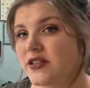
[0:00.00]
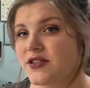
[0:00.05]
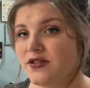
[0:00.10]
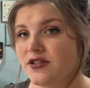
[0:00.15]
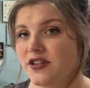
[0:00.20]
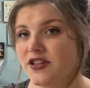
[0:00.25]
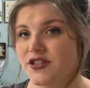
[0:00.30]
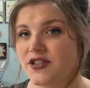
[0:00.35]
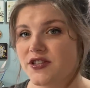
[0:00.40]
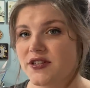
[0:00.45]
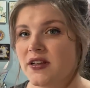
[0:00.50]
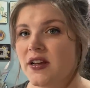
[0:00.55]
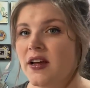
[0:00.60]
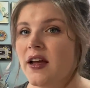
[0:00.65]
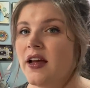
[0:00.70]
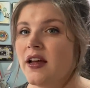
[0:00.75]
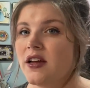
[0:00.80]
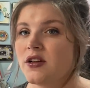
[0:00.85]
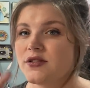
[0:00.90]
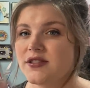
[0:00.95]
So there's
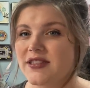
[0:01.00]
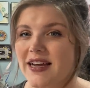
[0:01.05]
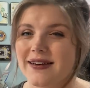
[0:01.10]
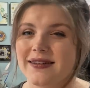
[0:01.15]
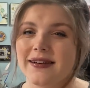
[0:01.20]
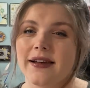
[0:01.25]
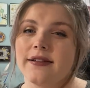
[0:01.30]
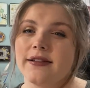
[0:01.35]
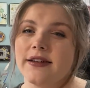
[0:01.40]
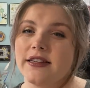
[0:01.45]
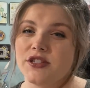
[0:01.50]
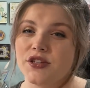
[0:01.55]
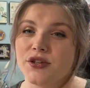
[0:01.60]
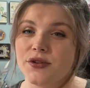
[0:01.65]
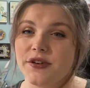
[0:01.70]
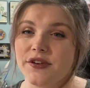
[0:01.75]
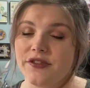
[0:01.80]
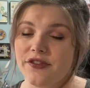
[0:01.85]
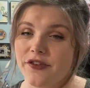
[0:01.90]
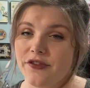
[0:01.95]
technically two
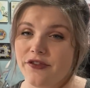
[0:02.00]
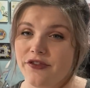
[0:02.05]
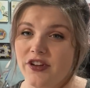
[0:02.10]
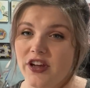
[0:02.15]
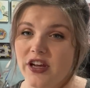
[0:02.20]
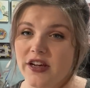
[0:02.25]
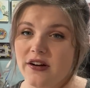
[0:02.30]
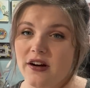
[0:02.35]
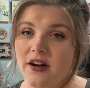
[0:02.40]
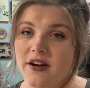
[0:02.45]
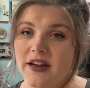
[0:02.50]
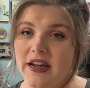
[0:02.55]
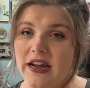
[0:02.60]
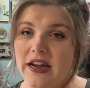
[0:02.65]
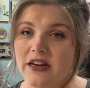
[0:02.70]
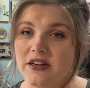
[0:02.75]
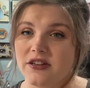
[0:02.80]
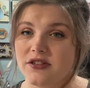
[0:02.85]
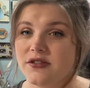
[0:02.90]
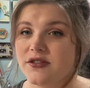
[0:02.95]
different feet on
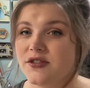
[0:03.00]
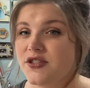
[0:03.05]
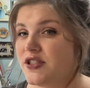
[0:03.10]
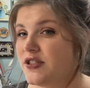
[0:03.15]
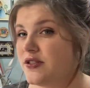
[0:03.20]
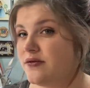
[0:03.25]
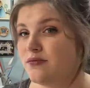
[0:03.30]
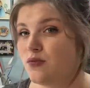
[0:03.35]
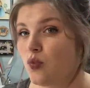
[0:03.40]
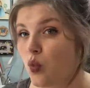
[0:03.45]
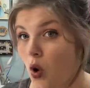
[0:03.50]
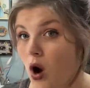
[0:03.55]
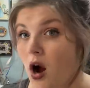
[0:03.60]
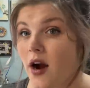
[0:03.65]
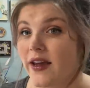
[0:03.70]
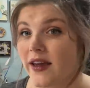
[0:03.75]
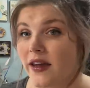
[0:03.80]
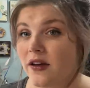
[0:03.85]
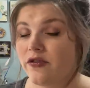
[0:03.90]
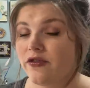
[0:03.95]
a
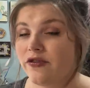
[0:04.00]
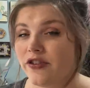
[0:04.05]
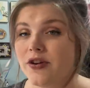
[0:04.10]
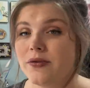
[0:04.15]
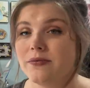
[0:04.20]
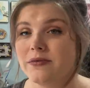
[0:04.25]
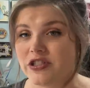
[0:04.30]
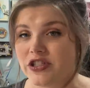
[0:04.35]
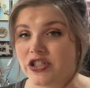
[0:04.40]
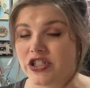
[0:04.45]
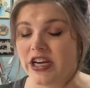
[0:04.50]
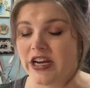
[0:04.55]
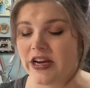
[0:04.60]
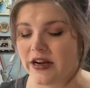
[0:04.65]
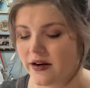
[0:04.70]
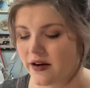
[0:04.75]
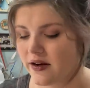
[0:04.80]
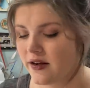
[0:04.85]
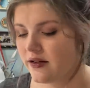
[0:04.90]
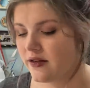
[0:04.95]
walking foot
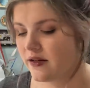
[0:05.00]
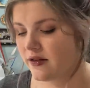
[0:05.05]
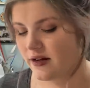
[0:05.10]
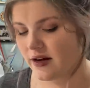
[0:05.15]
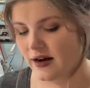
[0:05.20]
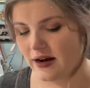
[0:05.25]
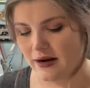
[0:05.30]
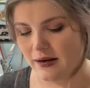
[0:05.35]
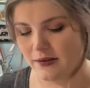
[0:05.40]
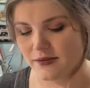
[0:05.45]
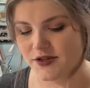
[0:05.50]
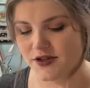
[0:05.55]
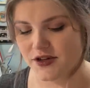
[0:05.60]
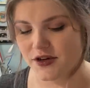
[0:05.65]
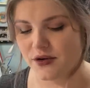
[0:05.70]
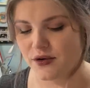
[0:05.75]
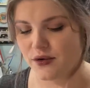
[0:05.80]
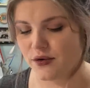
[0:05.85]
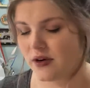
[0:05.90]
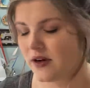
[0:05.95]
machine. Um,
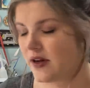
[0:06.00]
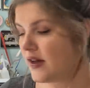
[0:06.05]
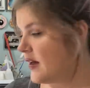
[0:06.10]
so